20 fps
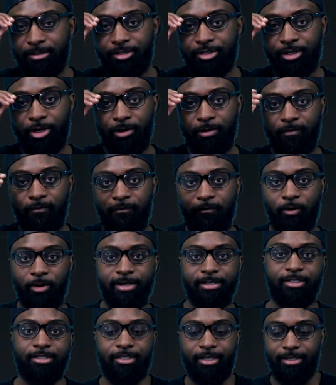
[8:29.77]
So for
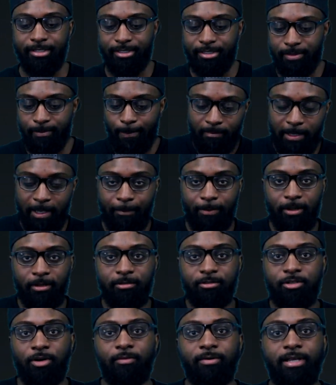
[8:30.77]
instance,
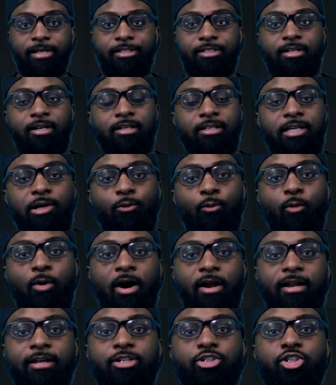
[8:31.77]
people don't necessarily
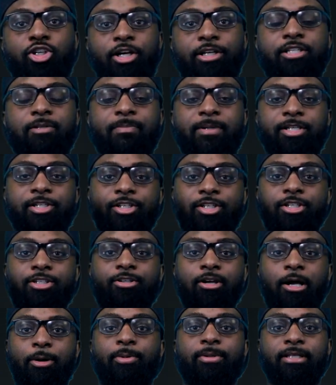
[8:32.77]
want to just be
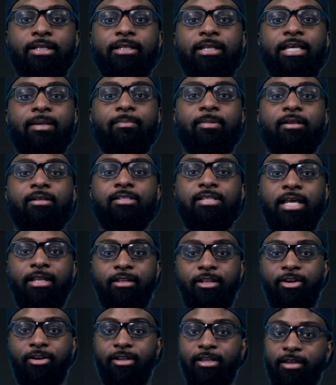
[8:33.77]
stuck with the labels that
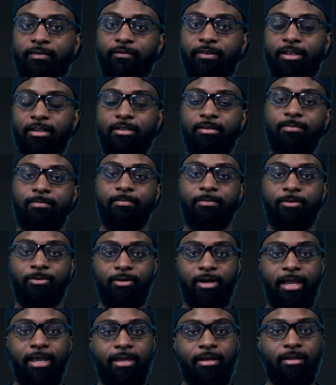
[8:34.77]
they're given,
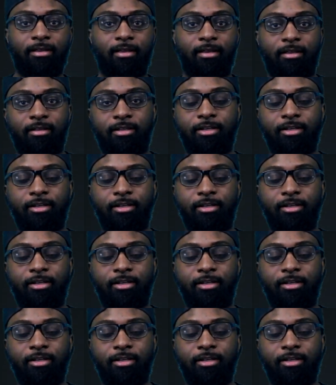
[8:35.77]
right?